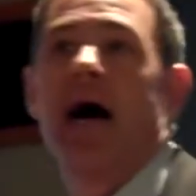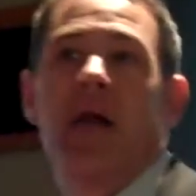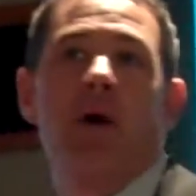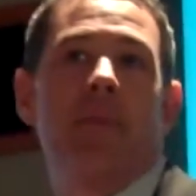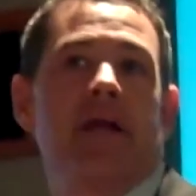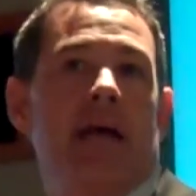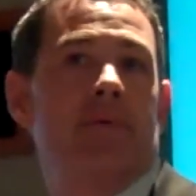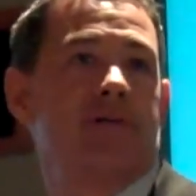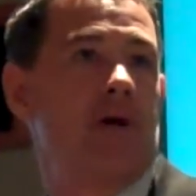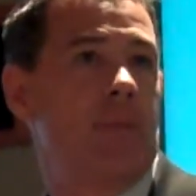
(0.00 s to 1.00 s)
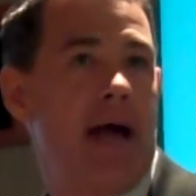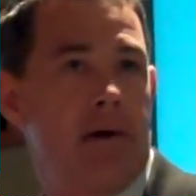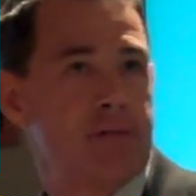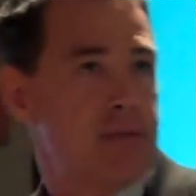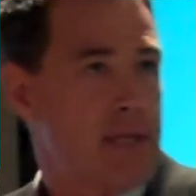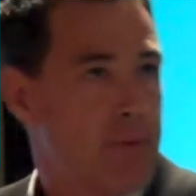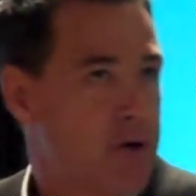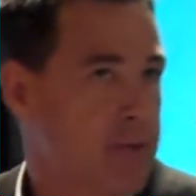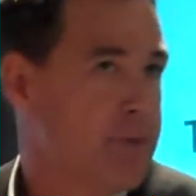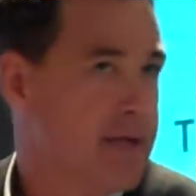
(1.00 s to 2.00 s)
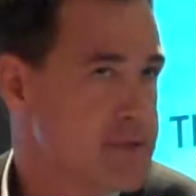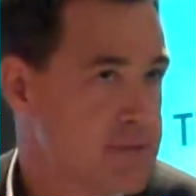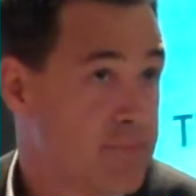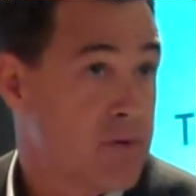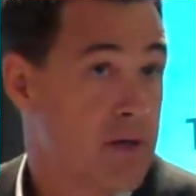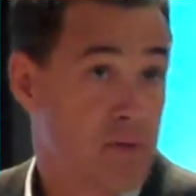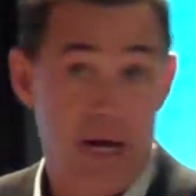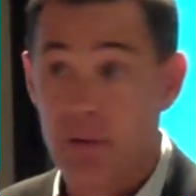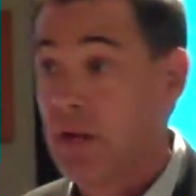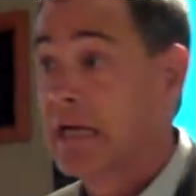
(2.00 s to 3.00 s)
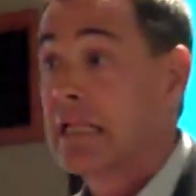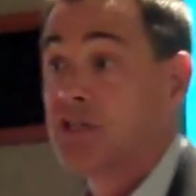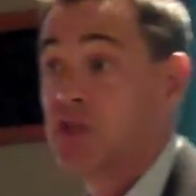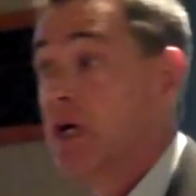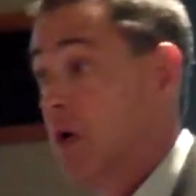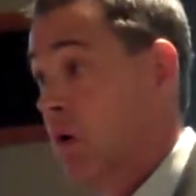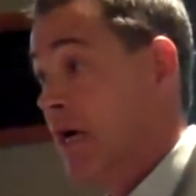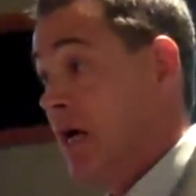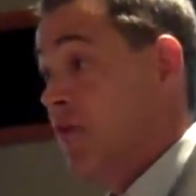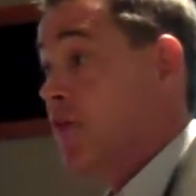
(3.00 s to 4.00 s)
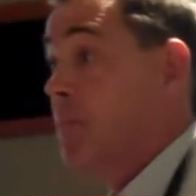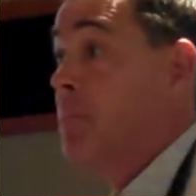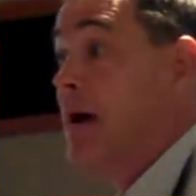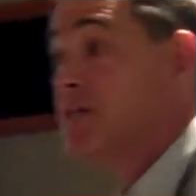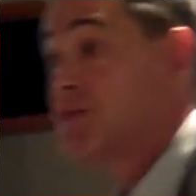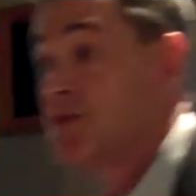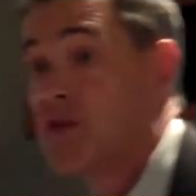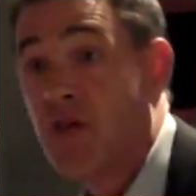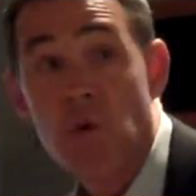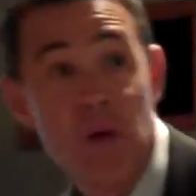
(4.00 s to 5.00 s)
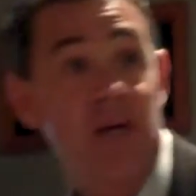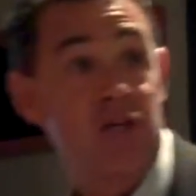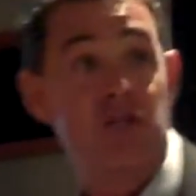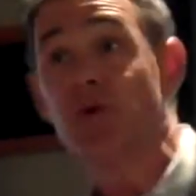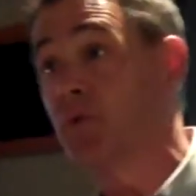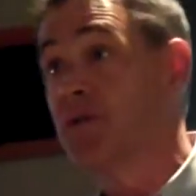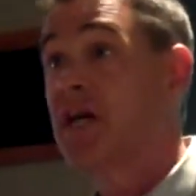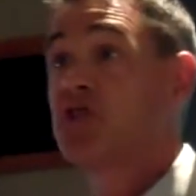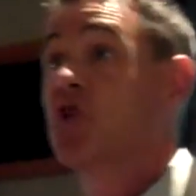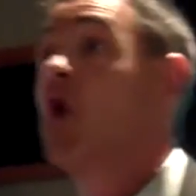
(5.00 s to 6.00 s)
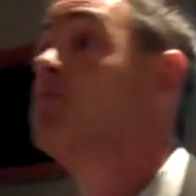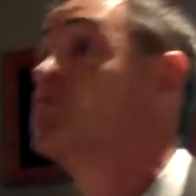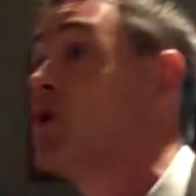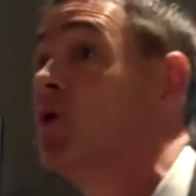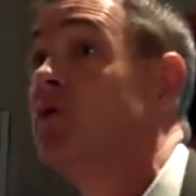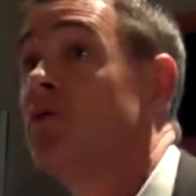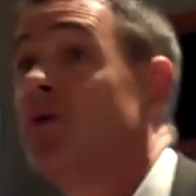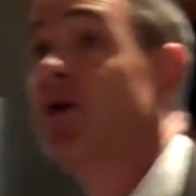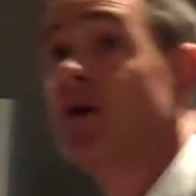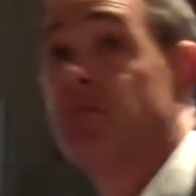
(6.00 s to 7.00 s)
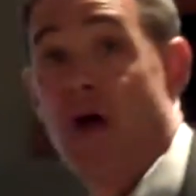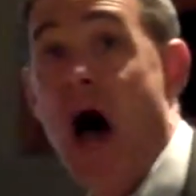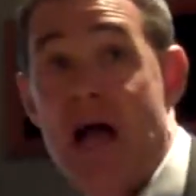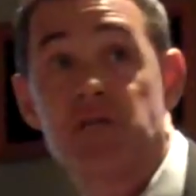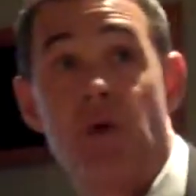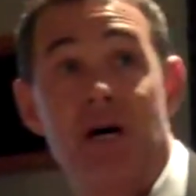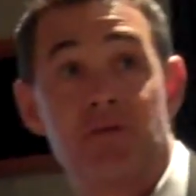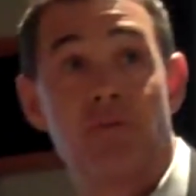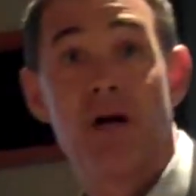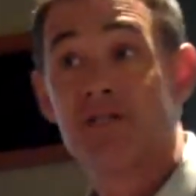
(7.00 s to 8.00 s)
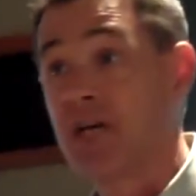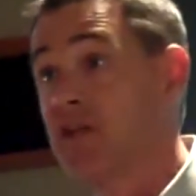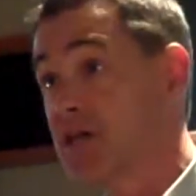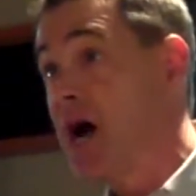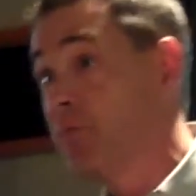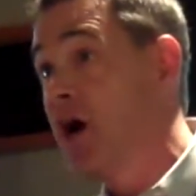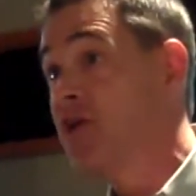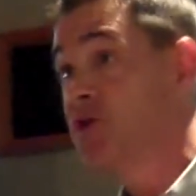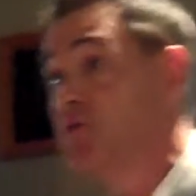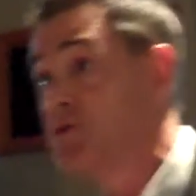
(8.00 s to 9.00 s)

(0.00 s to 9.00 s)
I don't want my neighbors to know my house is on the marketplace. Okay, well, I got to let you know that the best thing we can do to get your home sold for the highest possible price in the timeline you